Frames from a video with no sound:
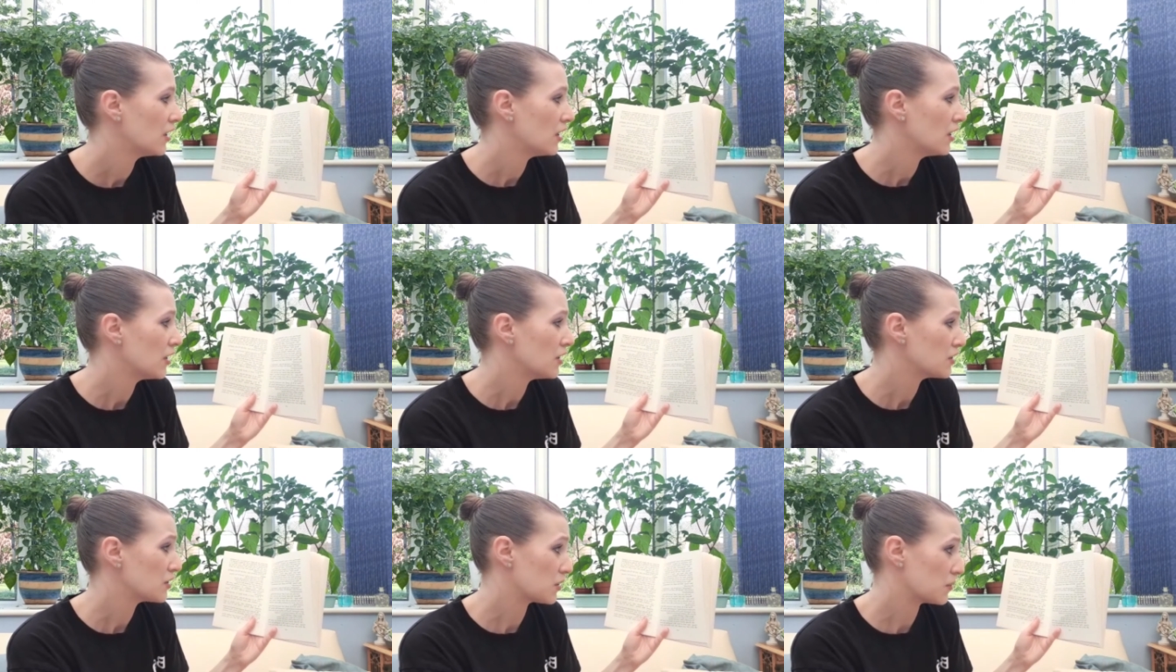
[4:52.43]

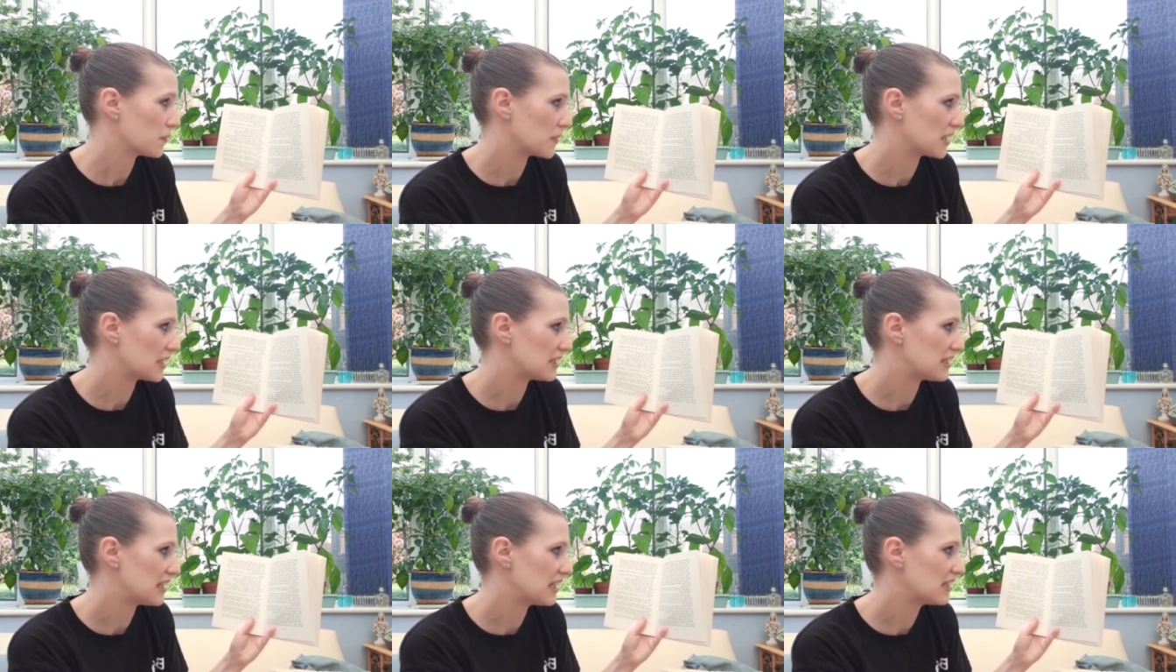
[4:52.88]

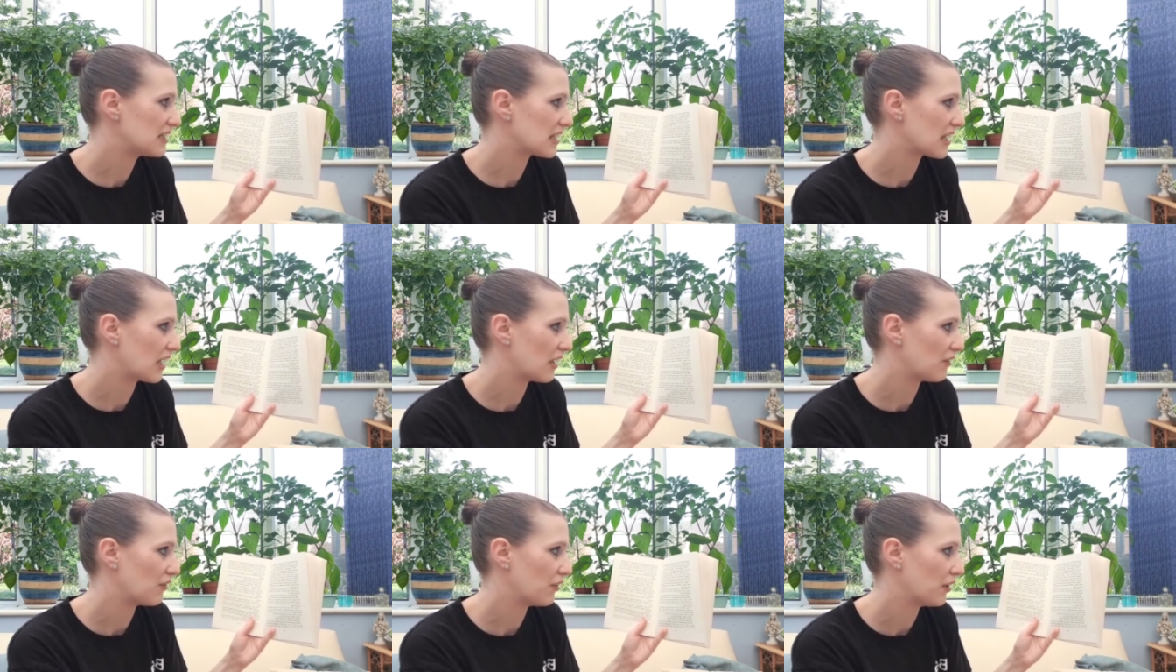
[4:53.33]
Something did
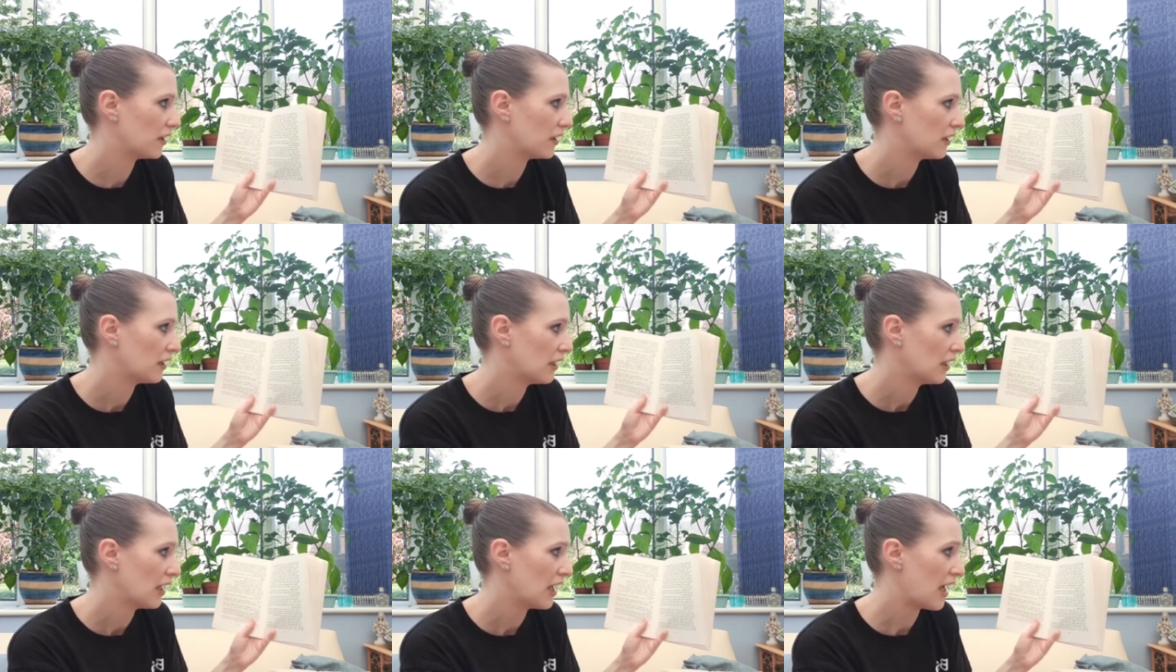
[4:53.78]
give,
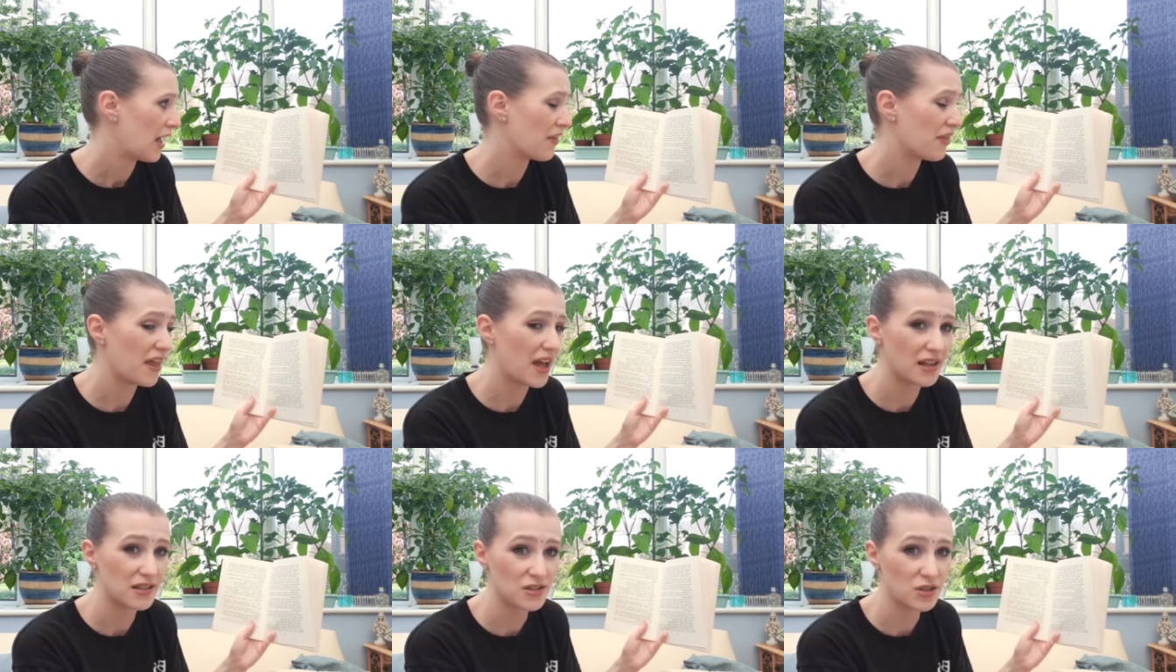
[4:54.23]
and
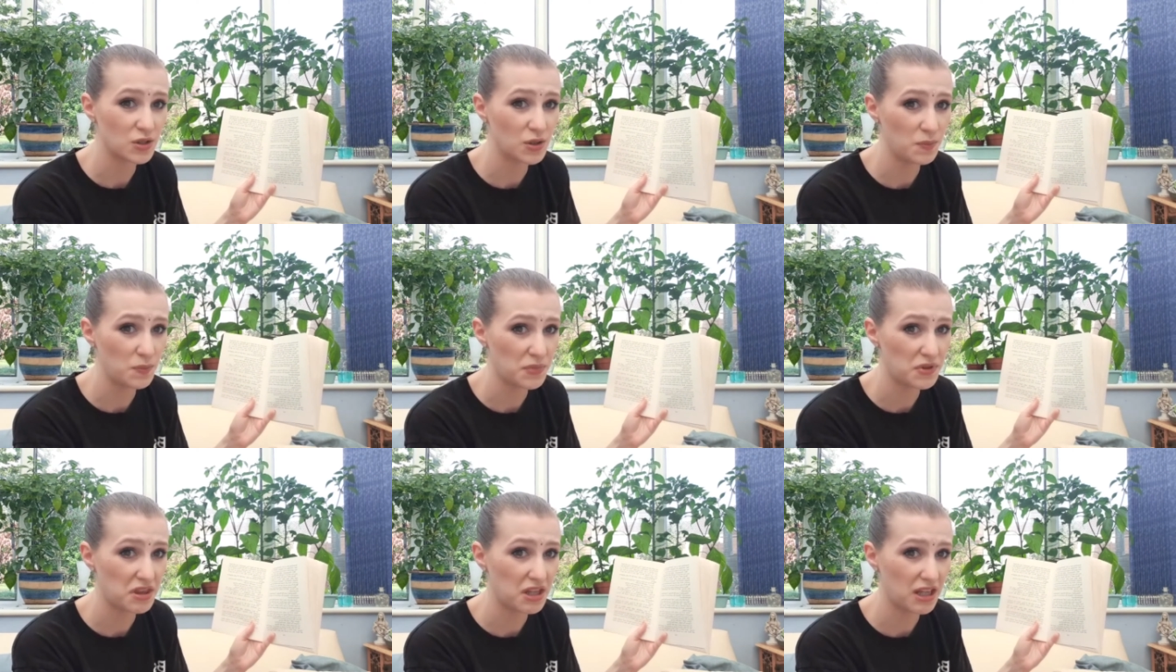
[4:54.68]
that
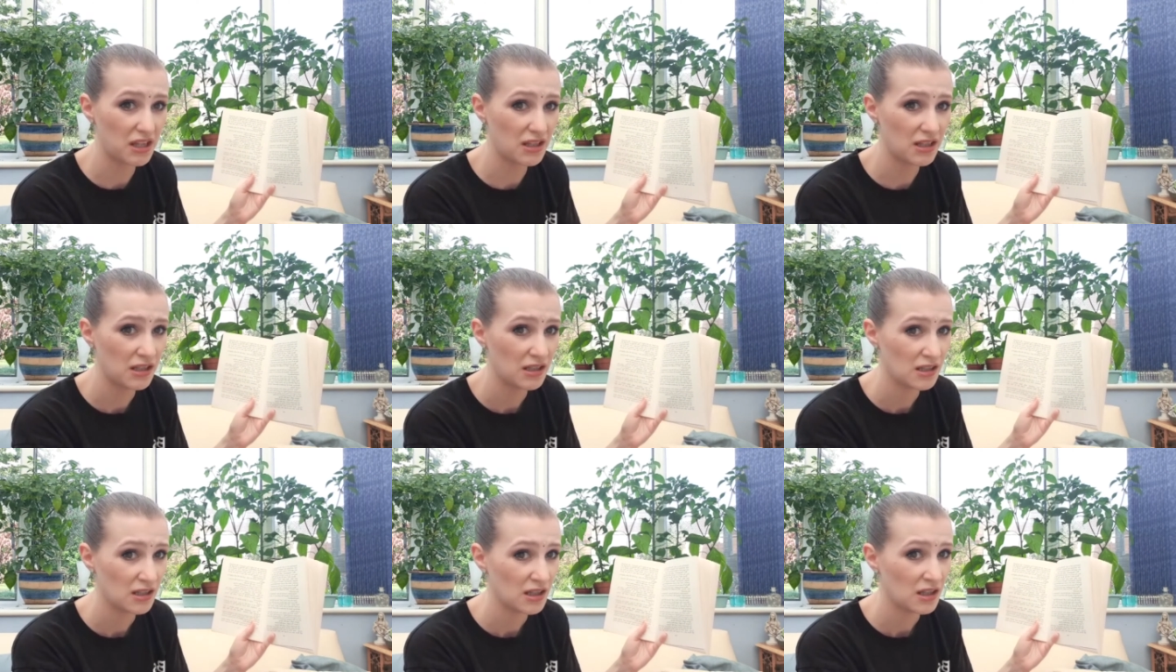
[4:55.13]
something
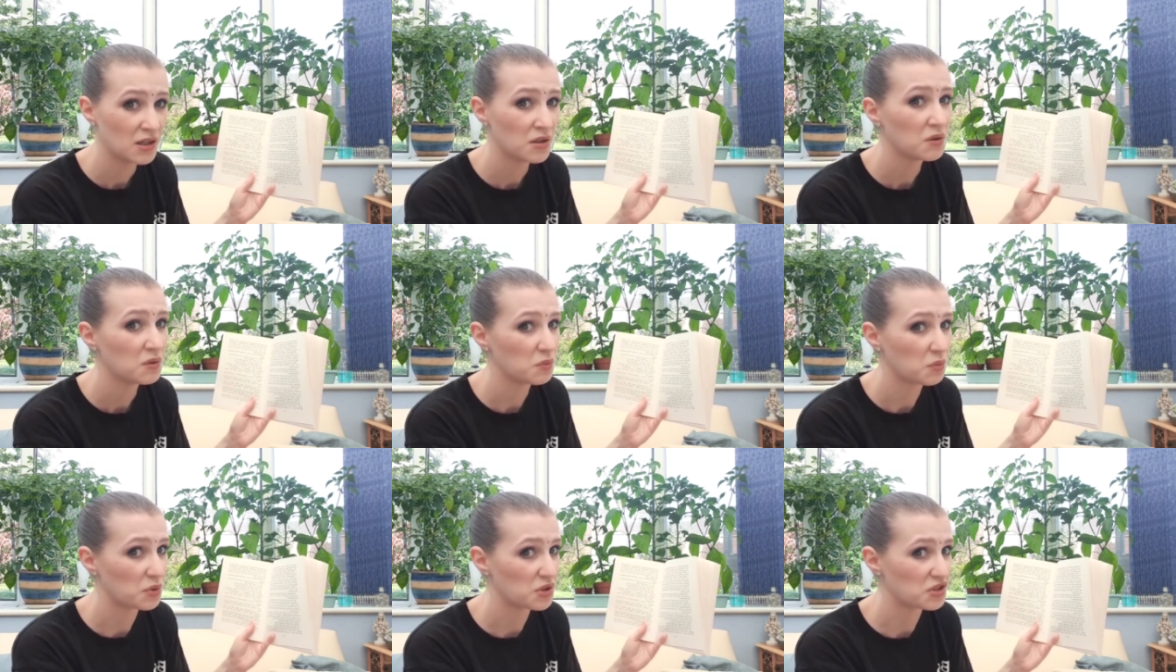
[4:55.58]

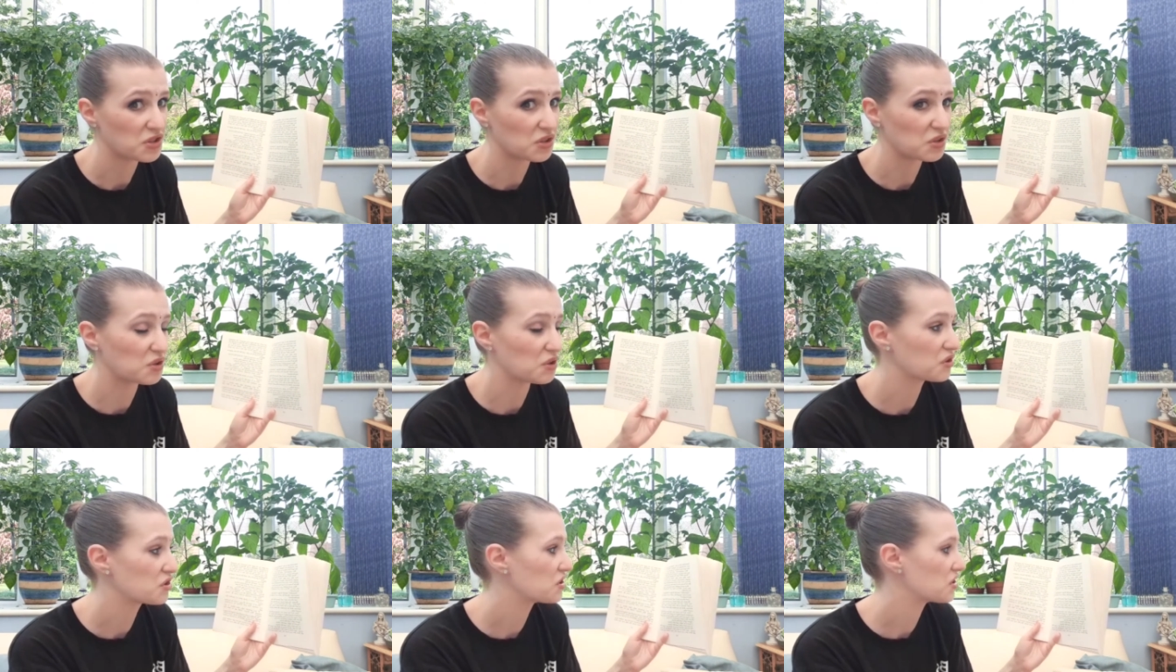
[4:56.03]
was
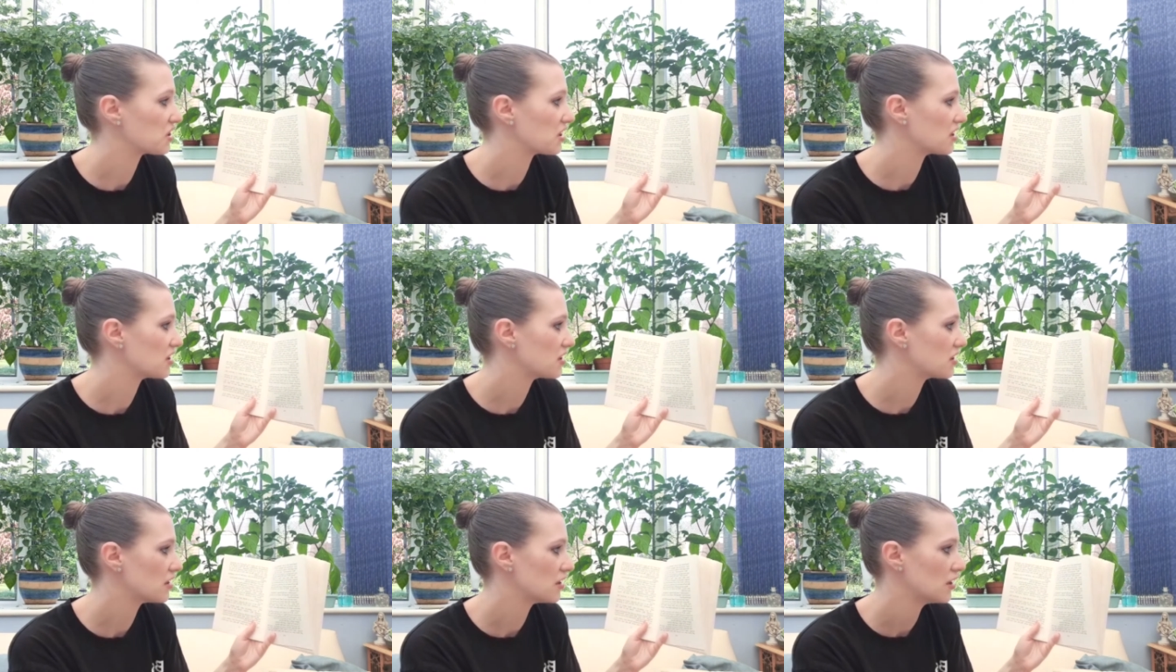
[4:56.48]

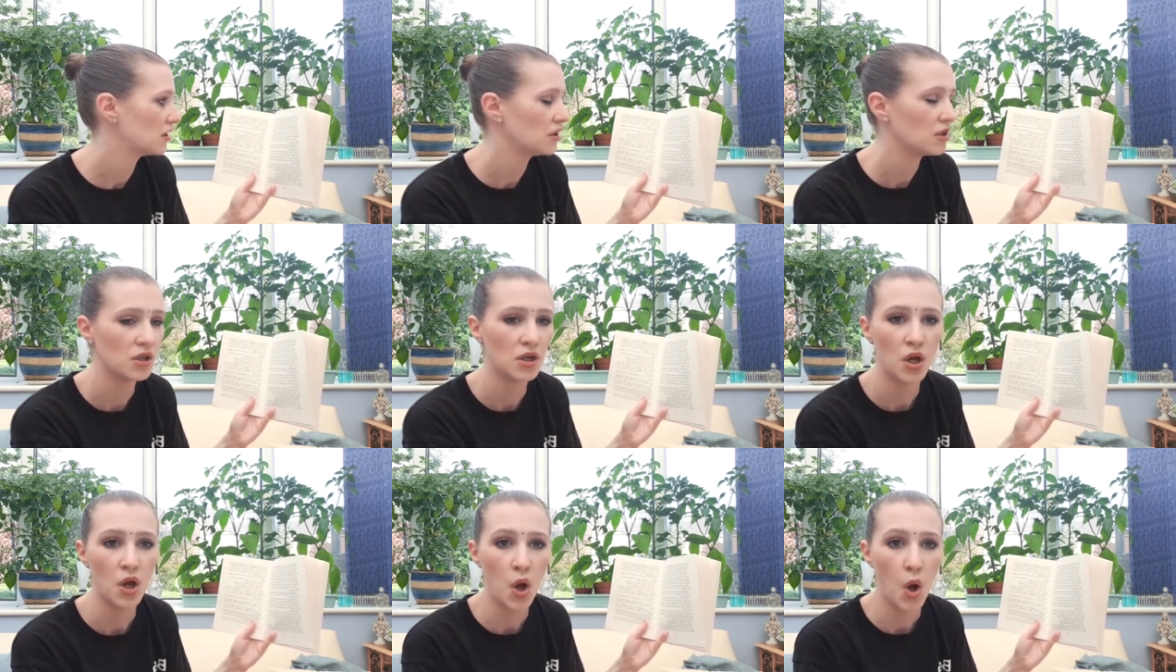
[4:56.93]
Augustus.
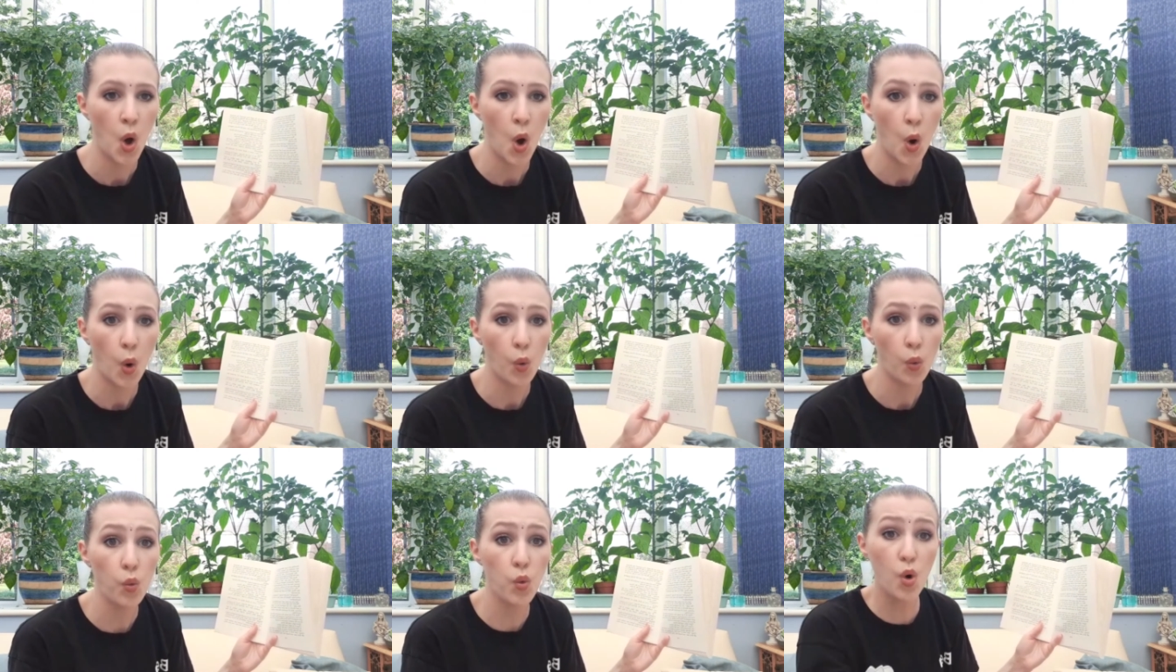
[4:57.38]

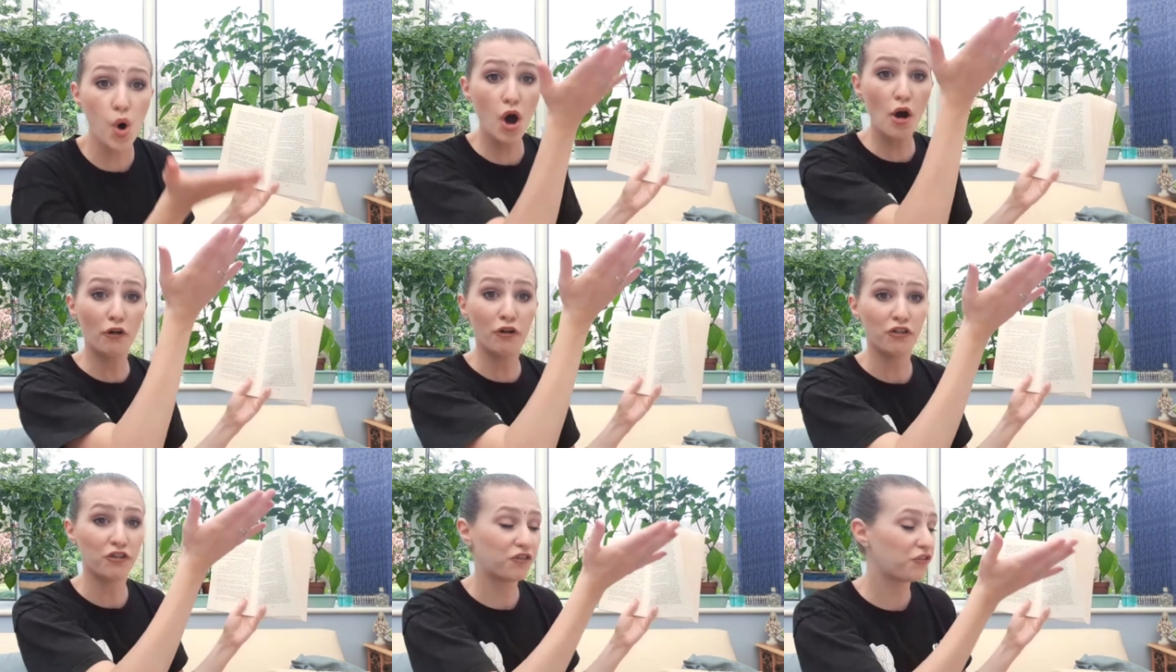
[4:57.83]

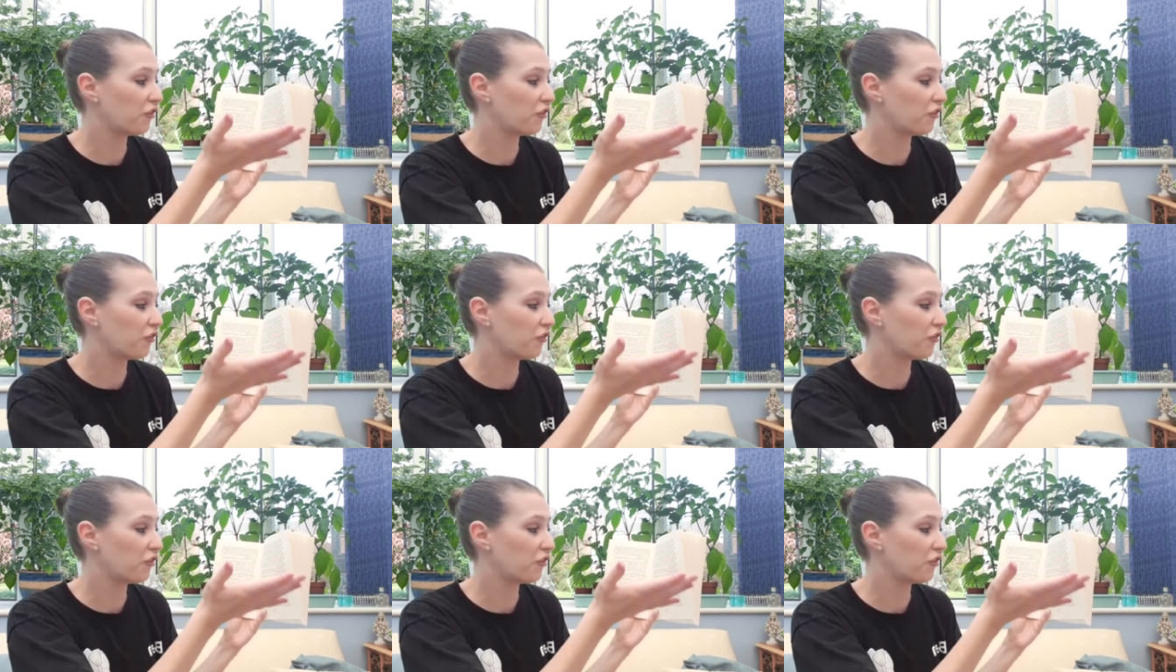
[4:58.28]
Woof!